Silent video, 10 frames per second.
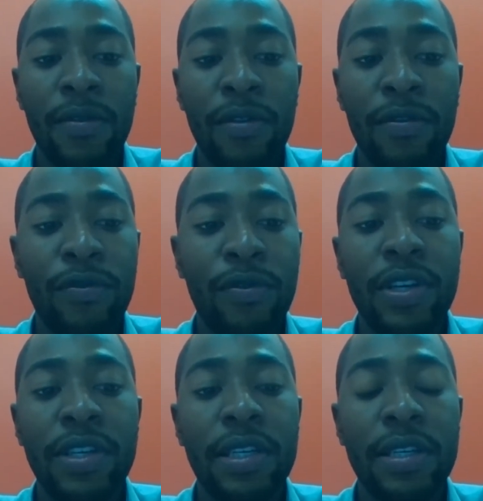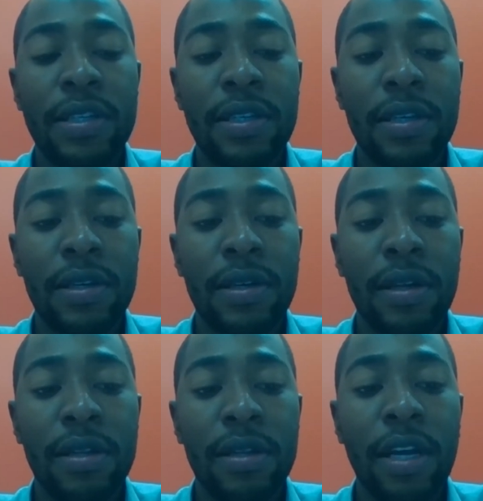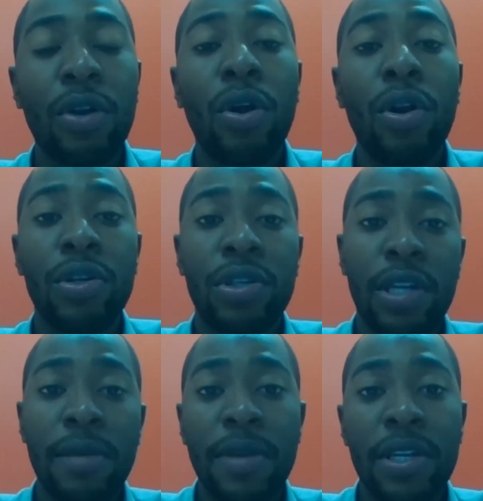if you have, for instance, uh, technology